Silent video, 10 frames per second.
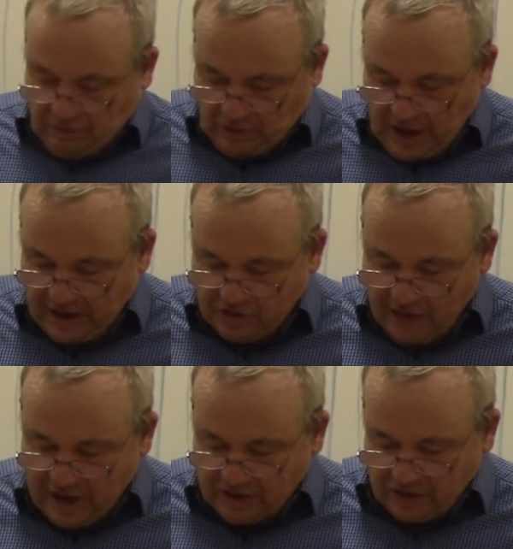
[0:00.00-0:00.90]

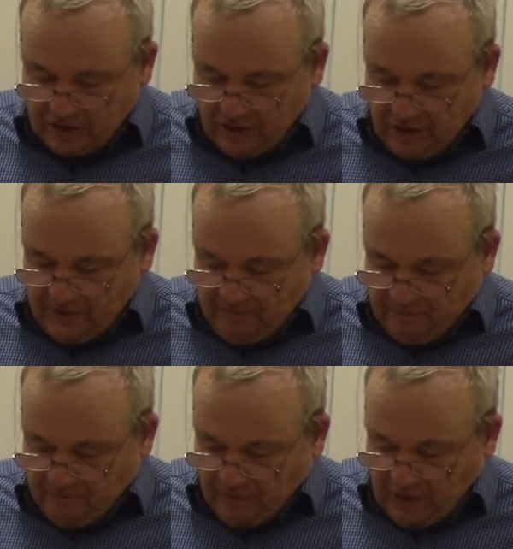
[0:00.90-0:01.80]
contracts
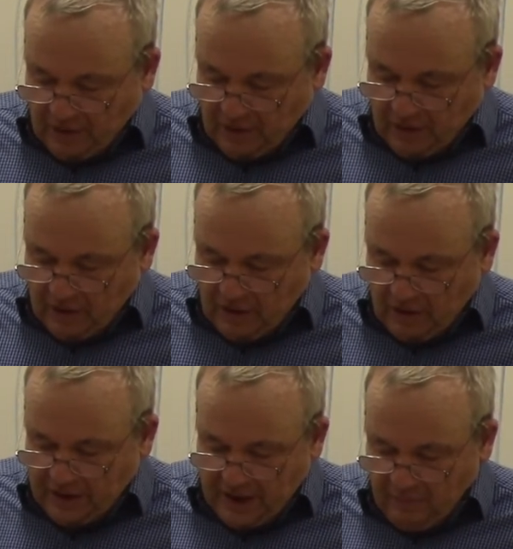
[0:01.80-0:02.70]

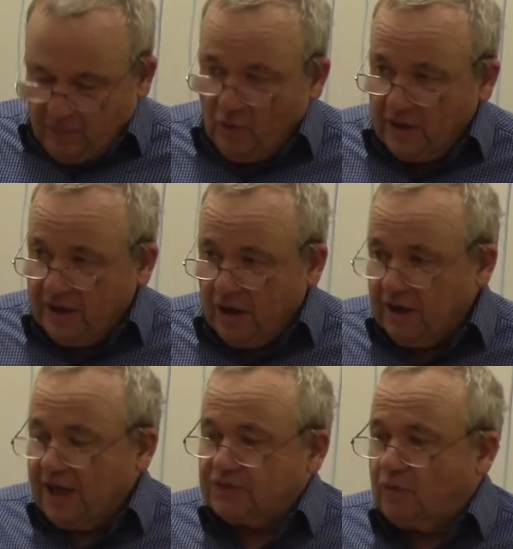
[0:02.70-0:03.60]
on importing, on
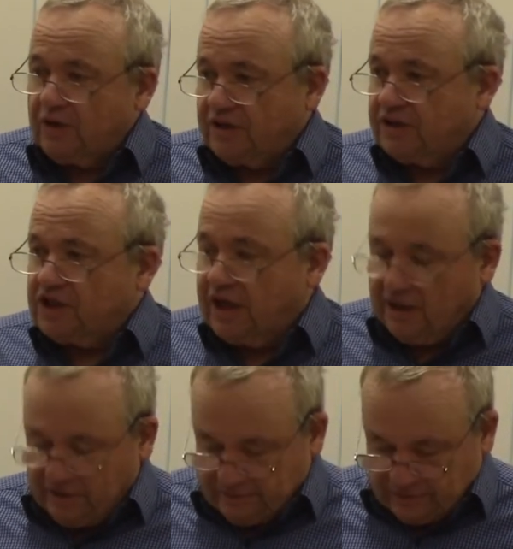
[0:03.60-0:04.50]
exporting to China.
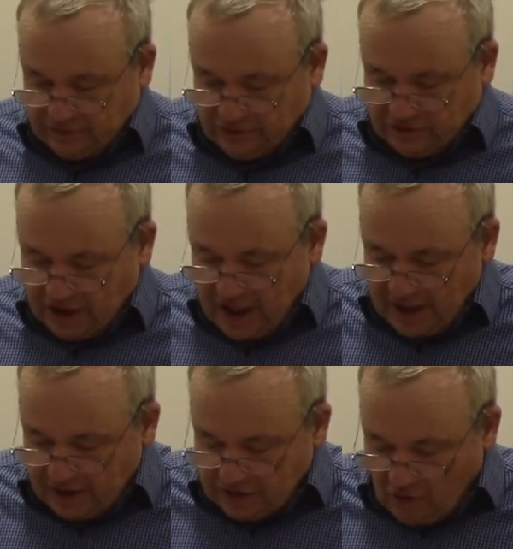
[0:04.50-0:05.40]
So China is